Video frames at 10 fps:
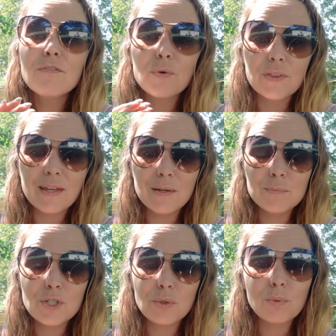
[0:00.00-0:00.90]
for
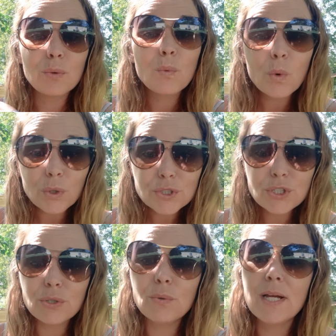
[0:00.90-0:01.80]
them to reward
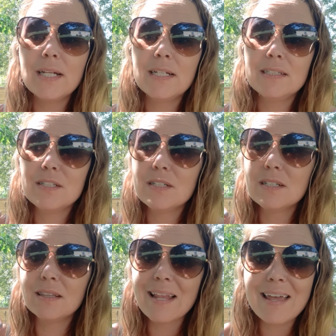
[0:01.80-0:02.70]
you in
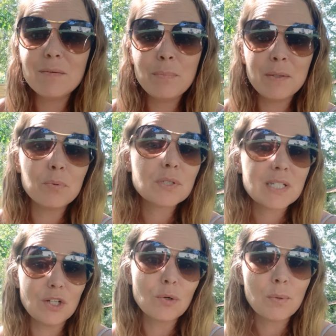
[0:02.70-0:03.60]
letting people
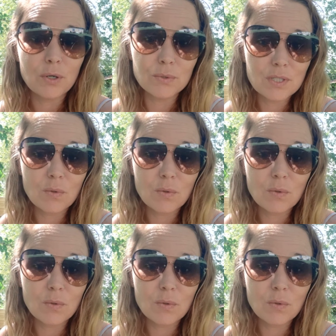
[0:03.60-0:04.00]
see your posts.